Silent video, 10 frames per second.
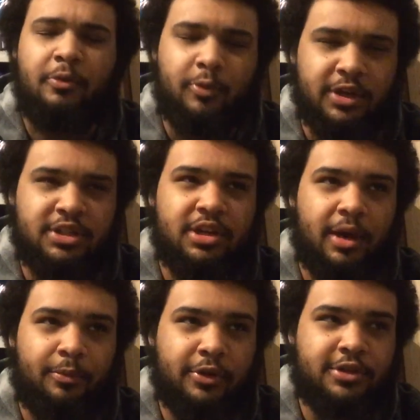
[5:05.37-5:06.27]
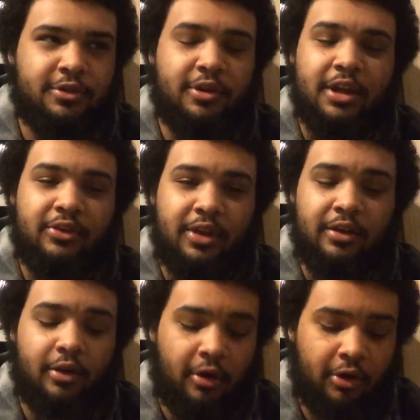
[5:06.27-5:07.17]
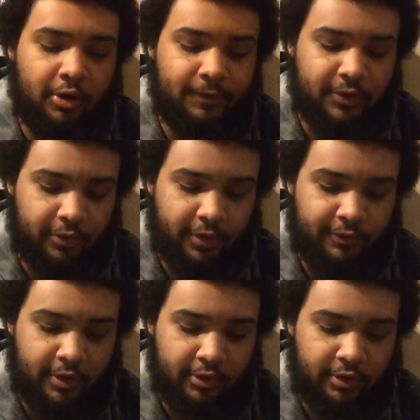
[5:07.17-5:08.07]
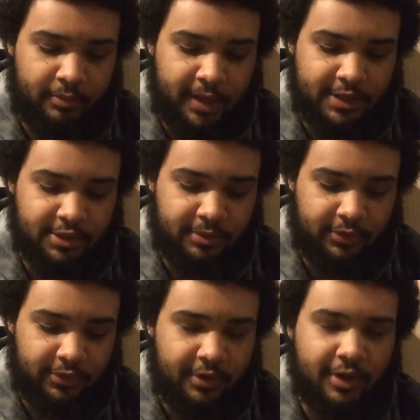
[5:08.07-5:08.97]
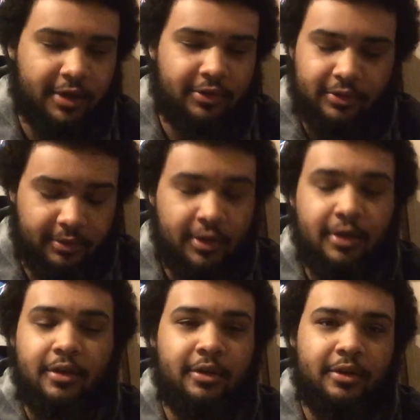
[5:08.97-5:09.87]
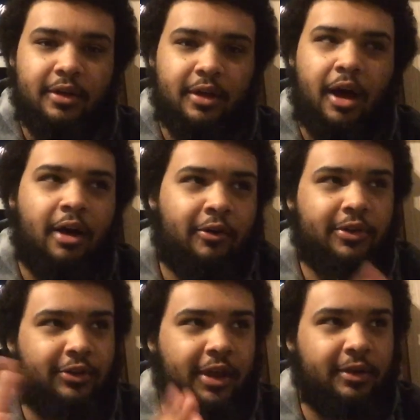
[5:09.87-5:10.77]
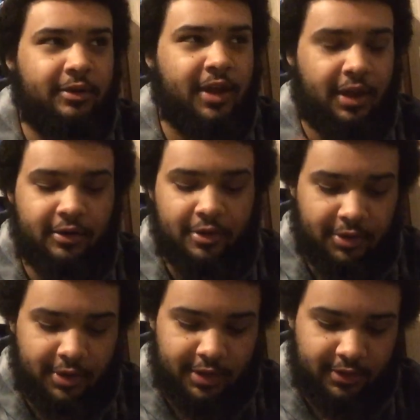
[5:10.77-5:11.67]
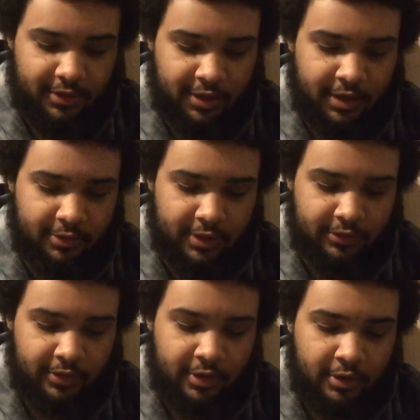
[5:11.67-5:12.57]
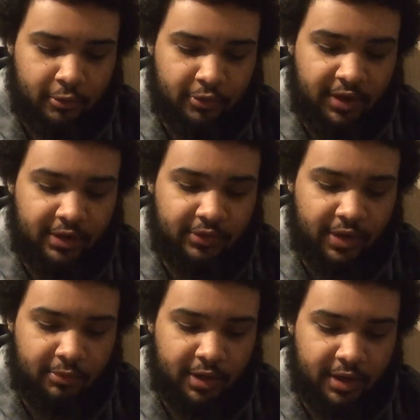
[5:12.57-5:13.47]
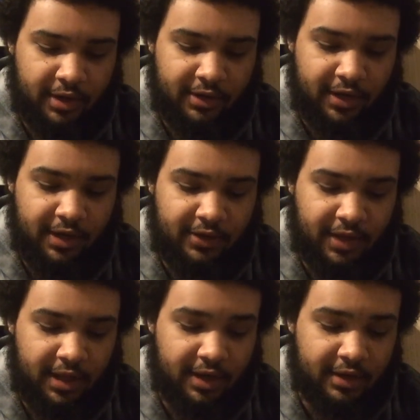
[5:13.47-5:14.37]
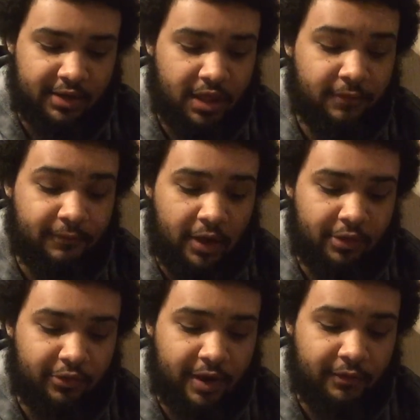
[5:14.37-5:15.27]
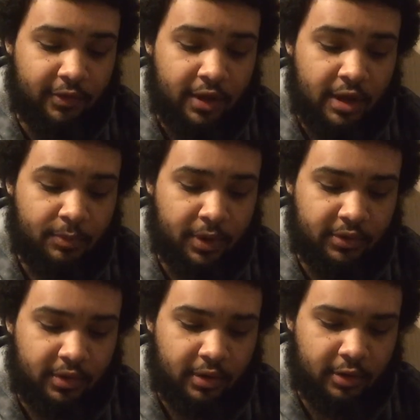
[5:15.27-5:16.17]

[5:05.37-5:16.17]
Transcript: which I'm pretty sure he is hitting all of his Ring of Honor matchups. I always take note of that. Anyways, Ortiz is able to hit a DDT and a Death Valley Driver, but